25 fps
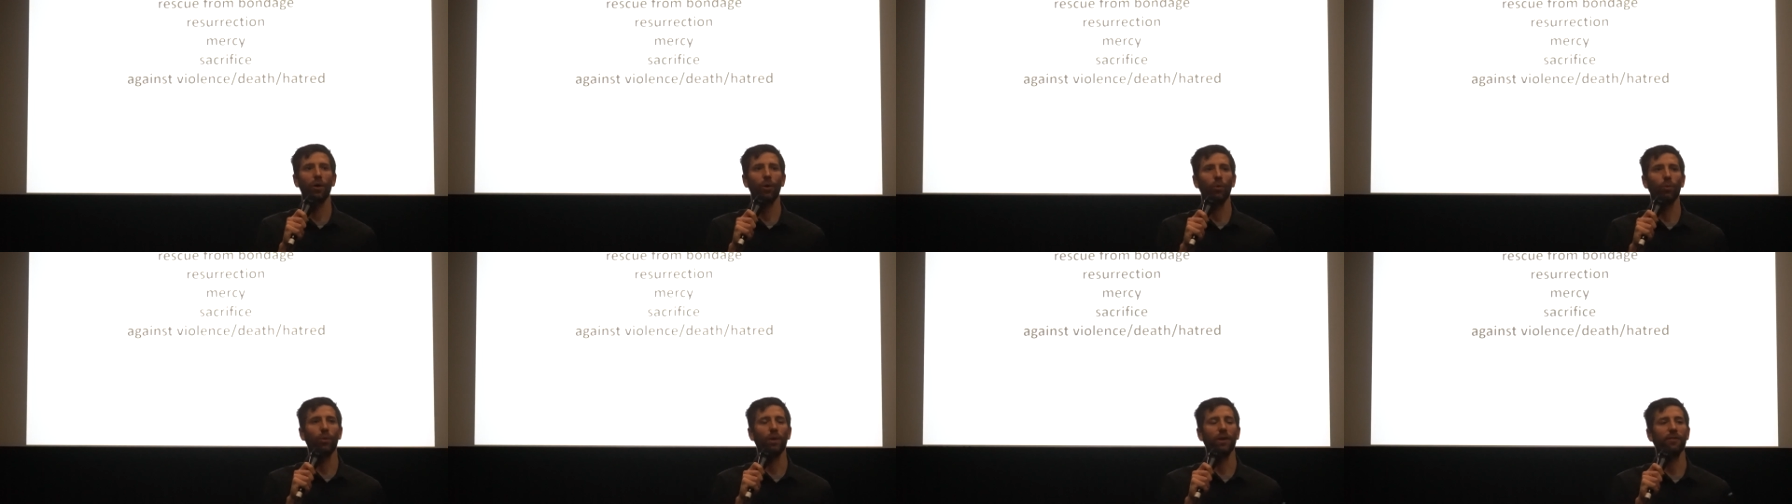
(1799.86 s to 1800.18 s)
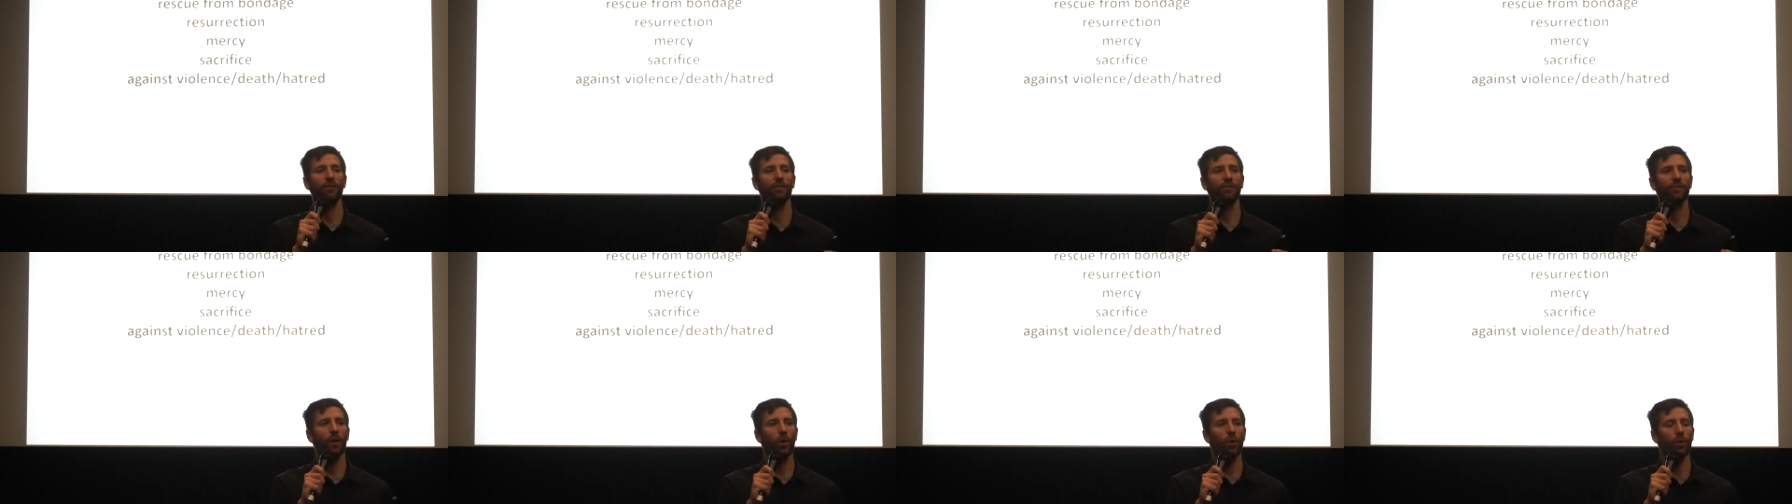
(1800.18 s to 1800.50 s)
We
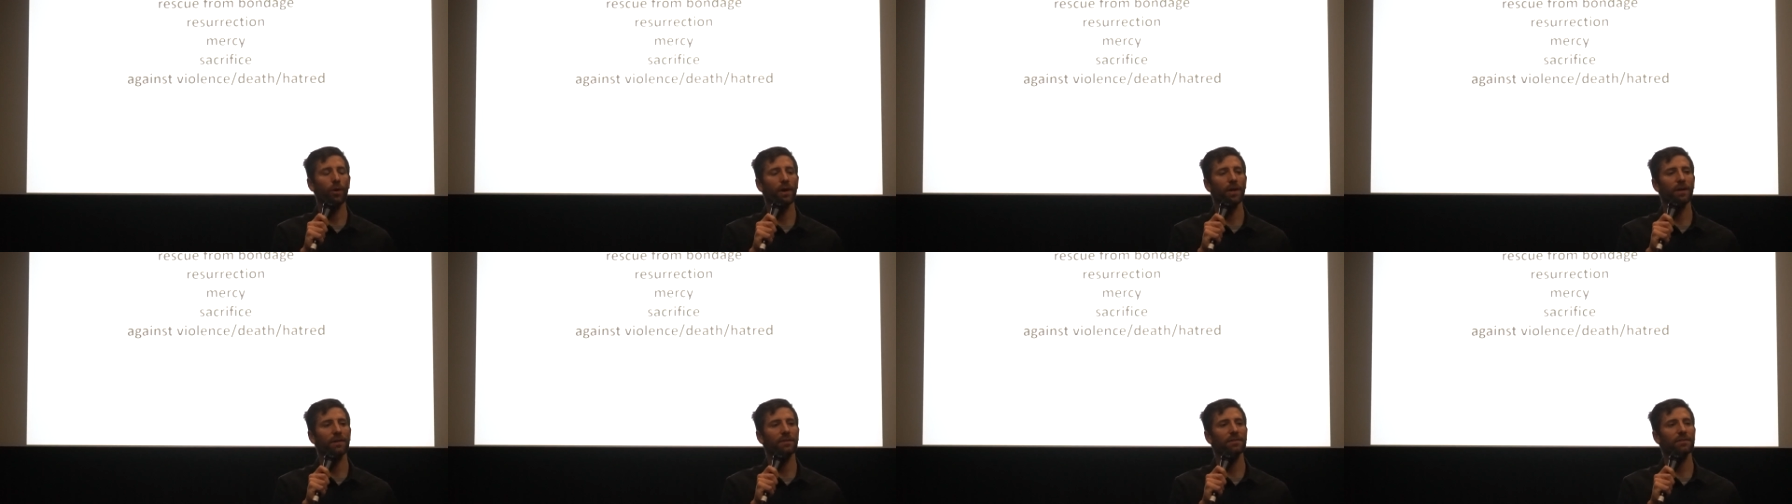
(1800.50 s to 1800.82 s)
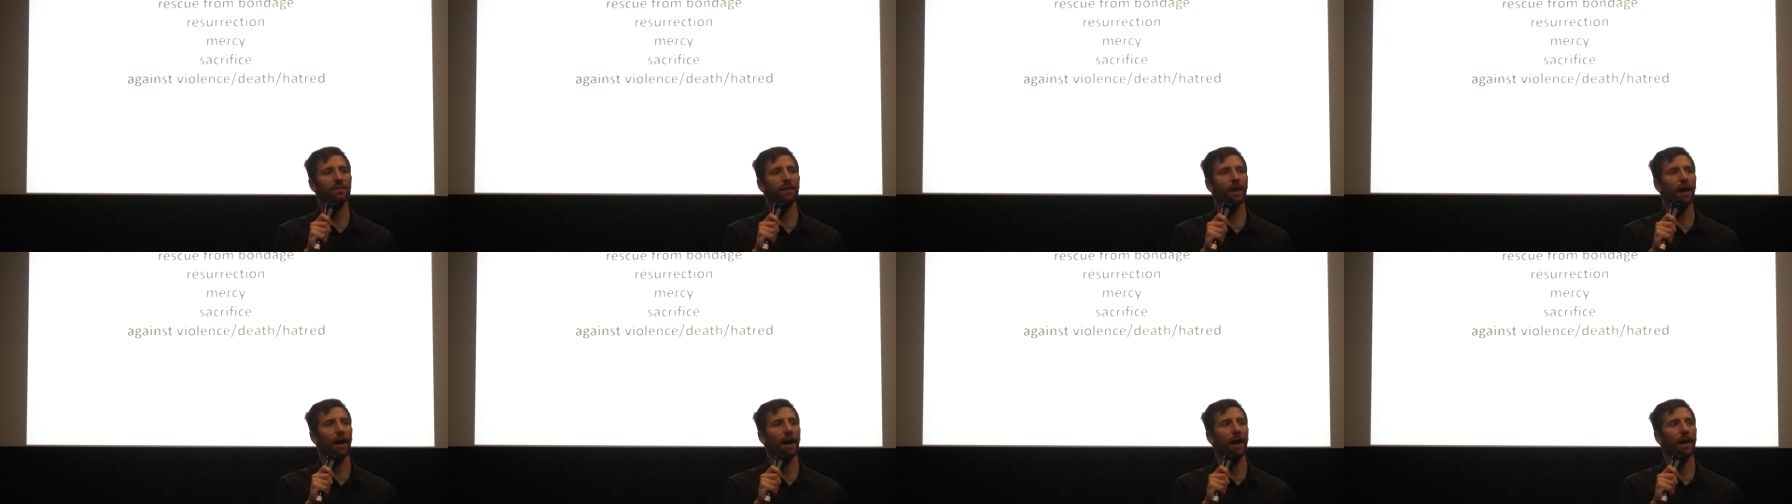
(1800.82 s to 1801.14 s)

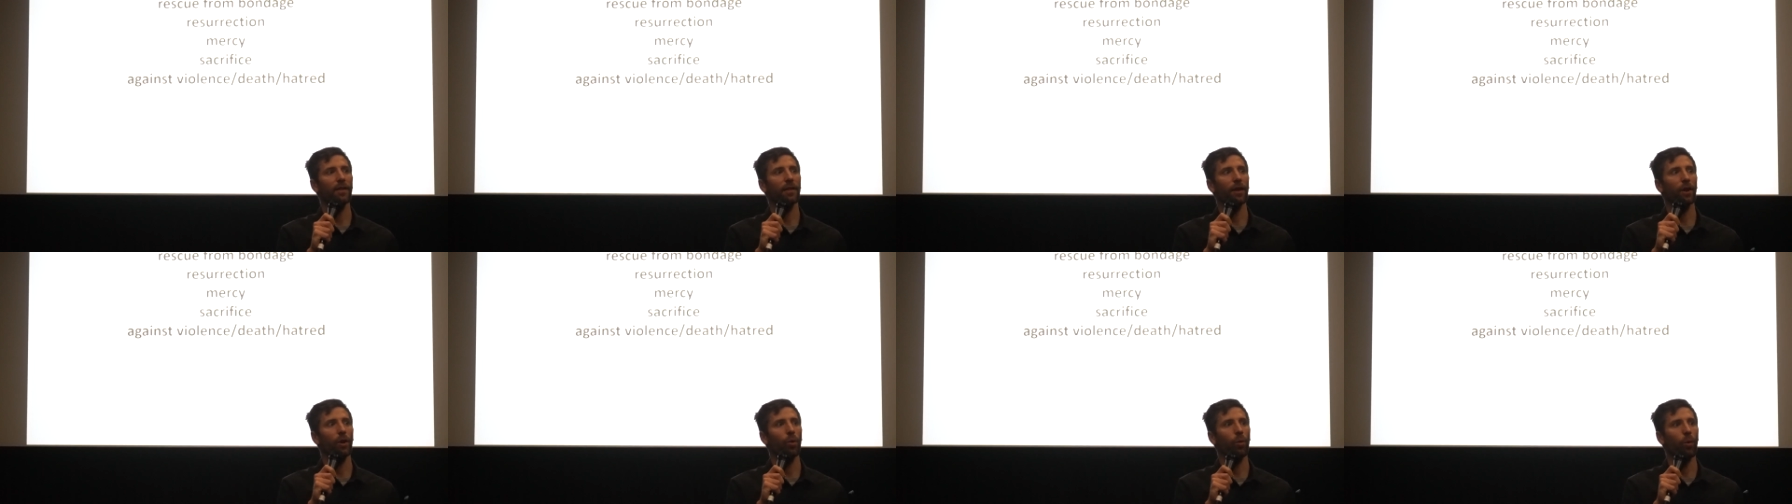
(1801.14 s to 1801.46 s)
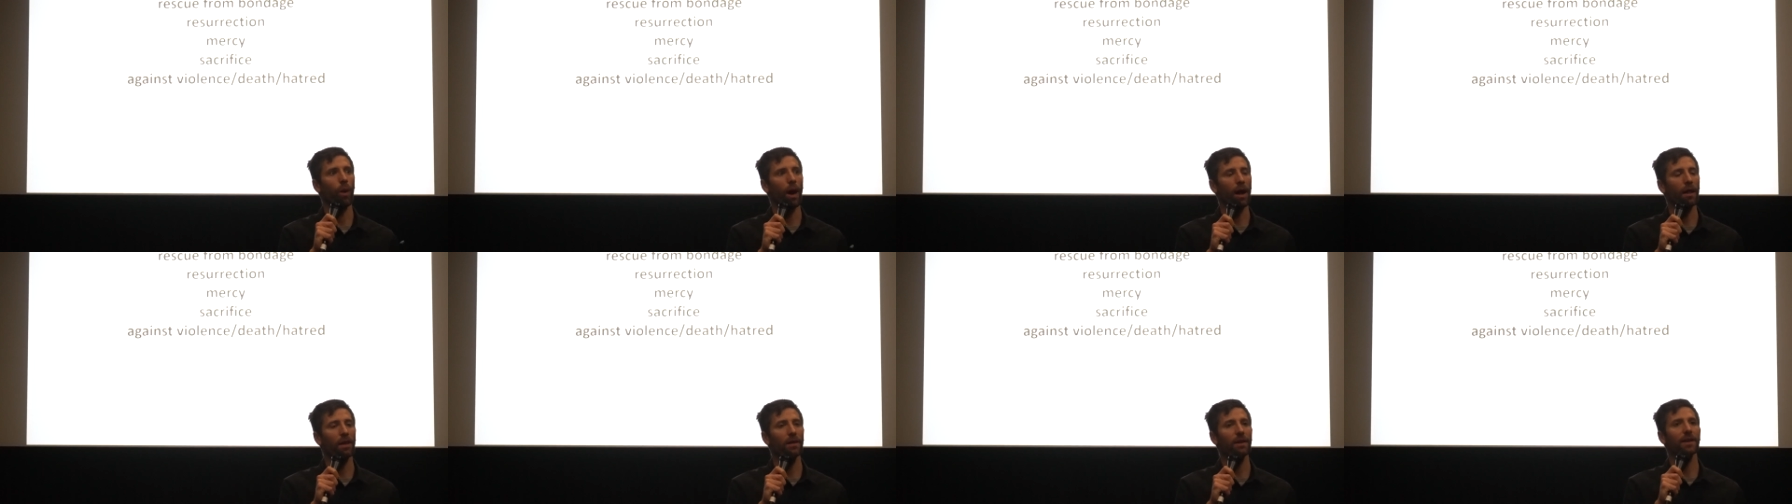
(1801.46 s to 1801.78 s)
focus on the
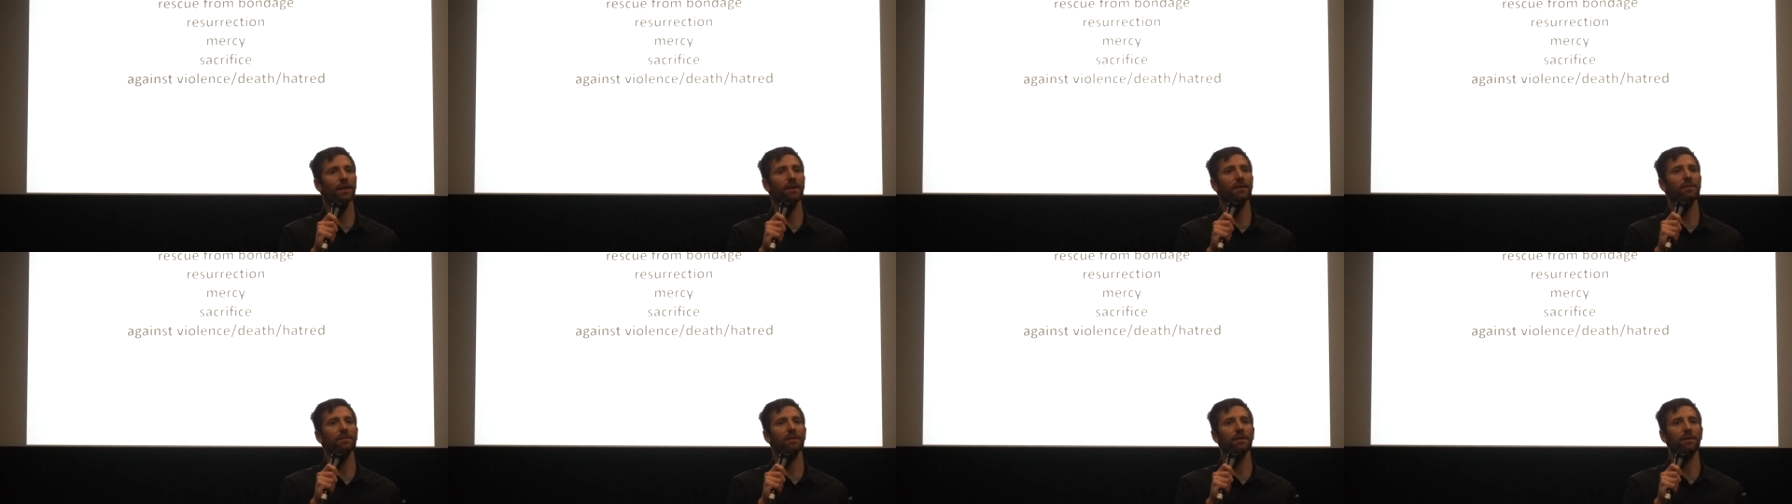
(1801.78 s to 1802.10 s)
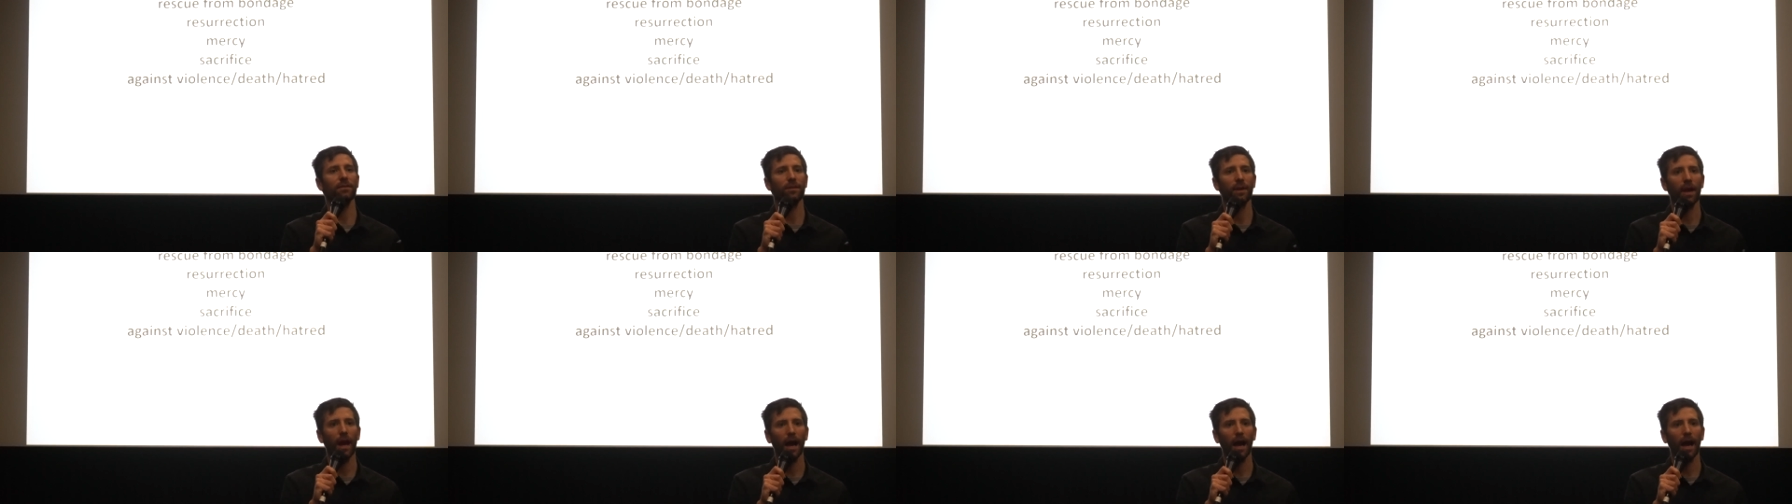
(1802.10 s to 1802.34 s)
qualities of